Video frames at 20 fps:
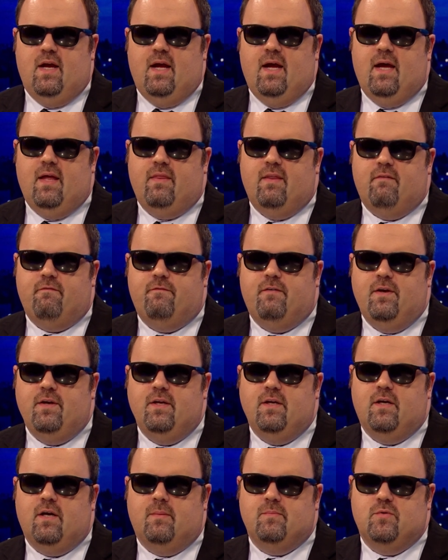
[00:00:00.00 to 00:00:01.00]
And that
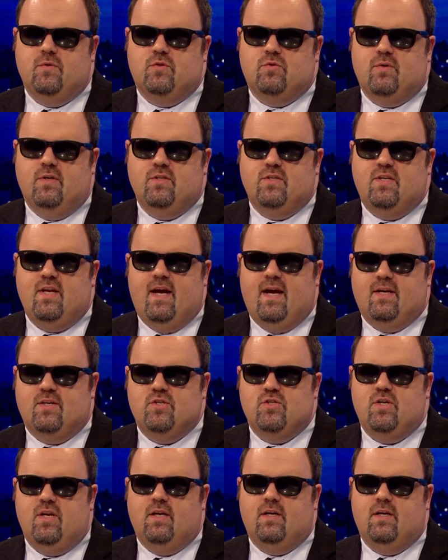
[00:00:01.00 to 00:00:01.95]
funding comes with strings attached.